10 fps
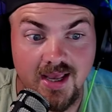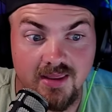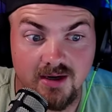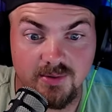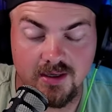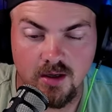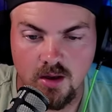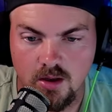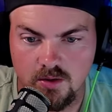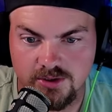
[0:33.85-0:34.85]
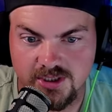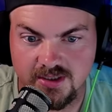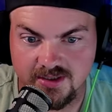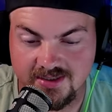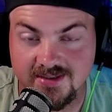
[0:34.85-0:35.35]
And then I went, holy
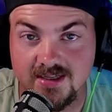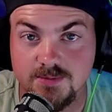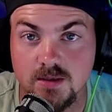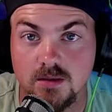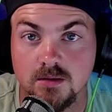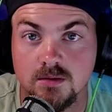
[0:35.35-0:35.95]
shit, that's the same song.